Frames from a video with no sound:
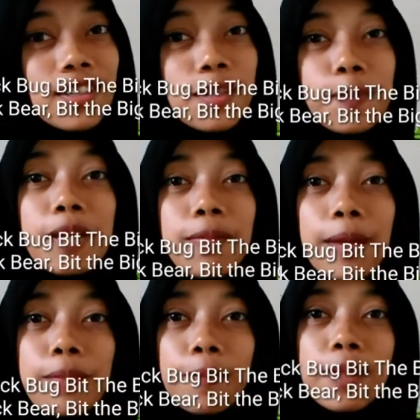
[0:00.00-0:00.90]
The big
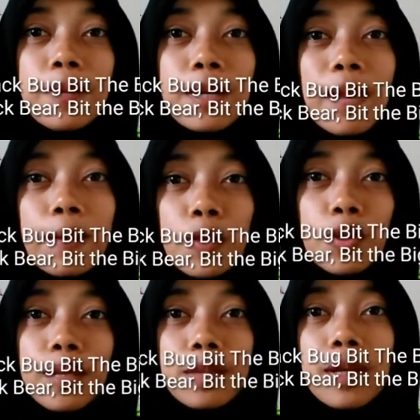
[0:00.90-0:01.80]
black buck with the big black bear,
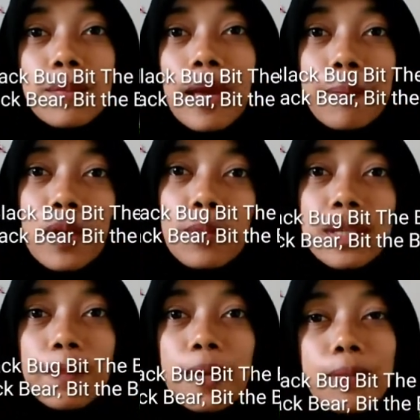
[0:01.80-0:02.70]
but the big black bear
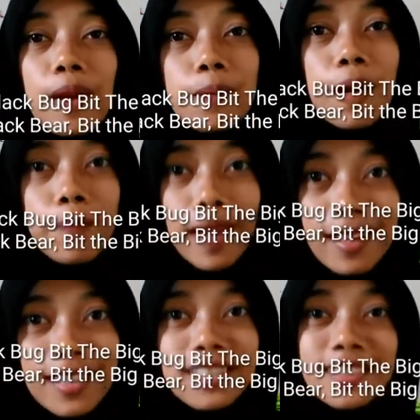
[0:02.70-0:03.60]
with the big black buck
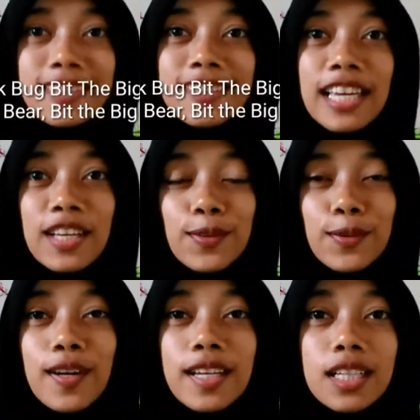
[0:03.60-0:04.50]
back. Kayak gitu.
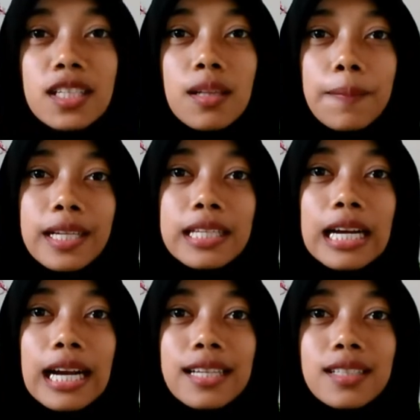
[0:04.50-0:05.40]
Nanti sampai
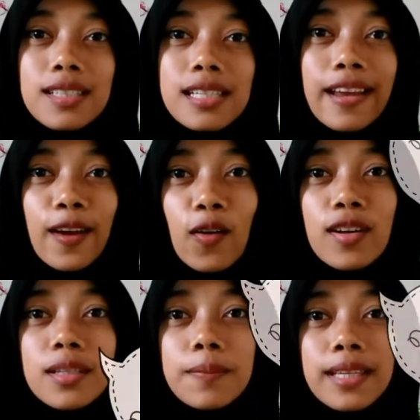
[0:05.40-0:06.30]
lidah kalian kesleo,
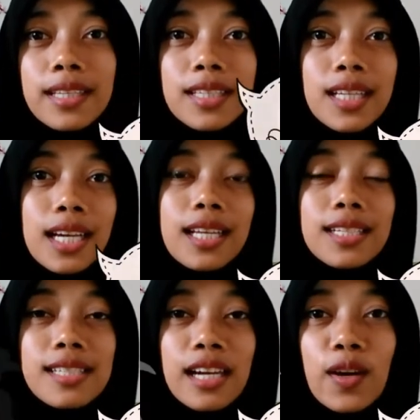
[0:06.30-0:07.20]
sampai gigi kalian
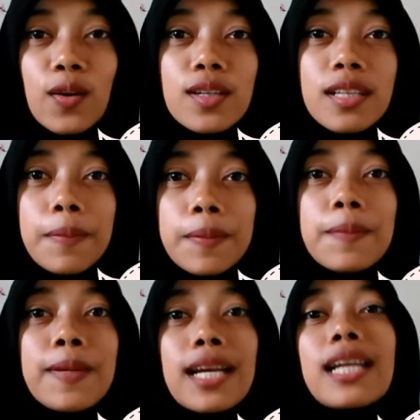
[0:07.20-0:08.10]
kesleo, sampai
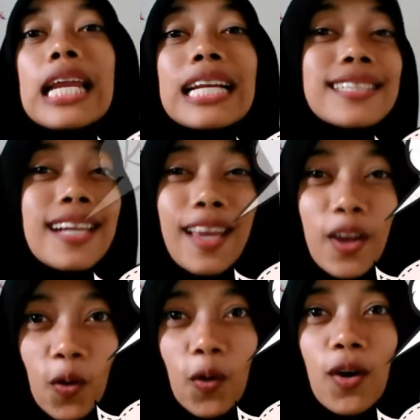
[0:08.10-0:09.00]
bibir kalian
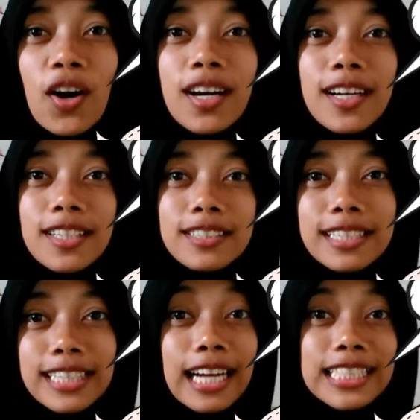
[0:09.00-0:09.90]
kesleo.
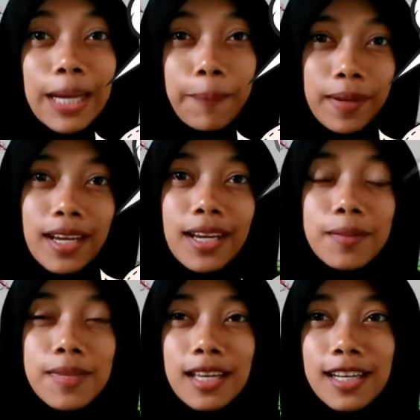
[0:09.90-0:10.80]
Dan jangan capek,
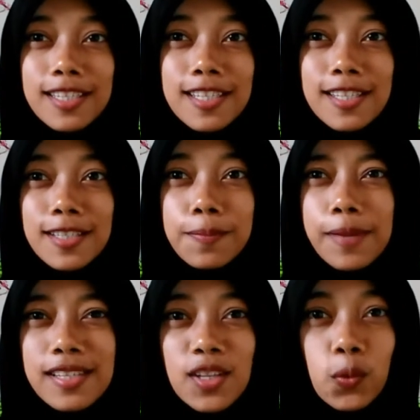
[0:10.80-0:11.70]
because this is the
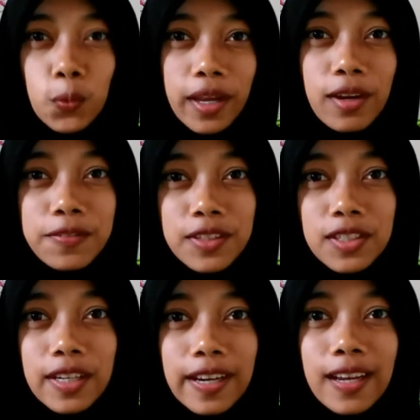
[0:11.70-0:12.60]
basic way of
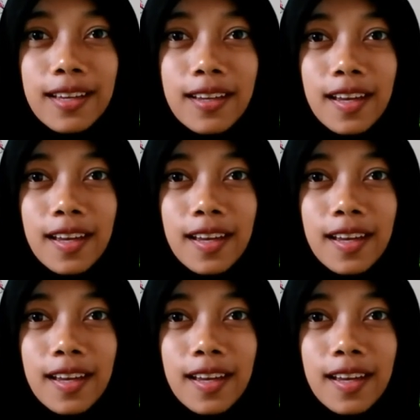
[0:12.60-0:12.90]
learning.